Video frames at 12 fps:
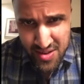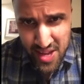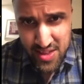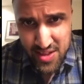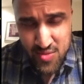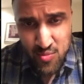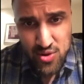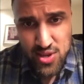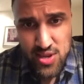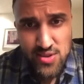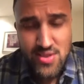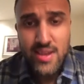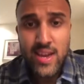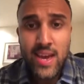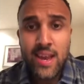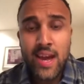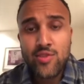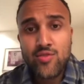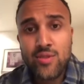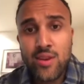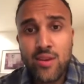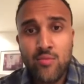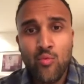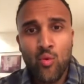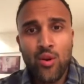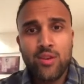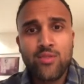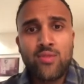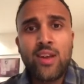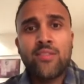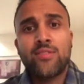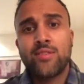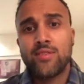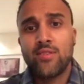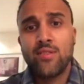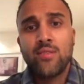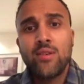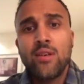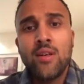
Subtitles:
take this more seriously and actually work together to